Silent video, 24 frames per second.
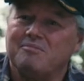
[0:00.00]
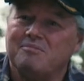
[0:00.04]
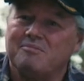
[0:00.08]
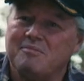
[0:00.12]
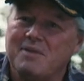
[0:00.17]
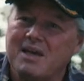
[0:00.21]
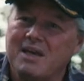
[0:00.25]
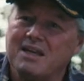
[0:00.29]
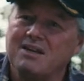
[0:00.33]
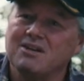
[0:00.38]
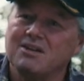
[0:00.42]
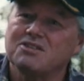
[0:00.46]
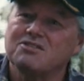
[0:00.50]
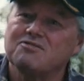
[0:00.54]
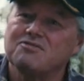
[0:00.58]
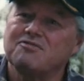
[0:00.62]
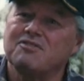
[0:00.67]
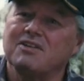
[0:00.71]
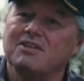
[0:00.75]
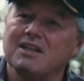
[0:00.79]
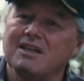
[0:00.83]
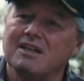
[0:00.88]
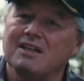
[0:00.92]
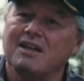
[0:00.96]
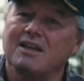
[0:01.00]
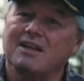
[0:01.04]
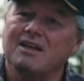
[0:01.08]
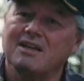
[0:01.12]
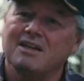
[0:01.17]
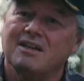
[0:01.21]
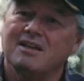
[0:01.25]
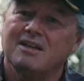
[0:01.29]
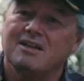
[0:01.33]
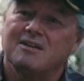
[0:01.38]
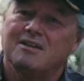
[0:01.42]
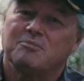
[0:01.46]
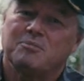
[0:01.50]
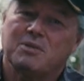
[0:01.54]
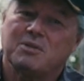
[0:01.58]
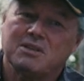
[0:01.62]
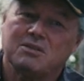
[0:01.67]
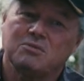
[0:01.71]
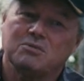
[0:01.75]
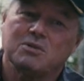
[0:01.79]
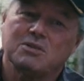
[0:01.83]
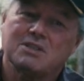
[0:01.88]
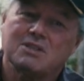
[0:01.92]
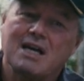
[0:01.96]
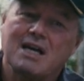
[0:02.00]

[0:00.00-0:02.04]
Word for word: made us feel like but there was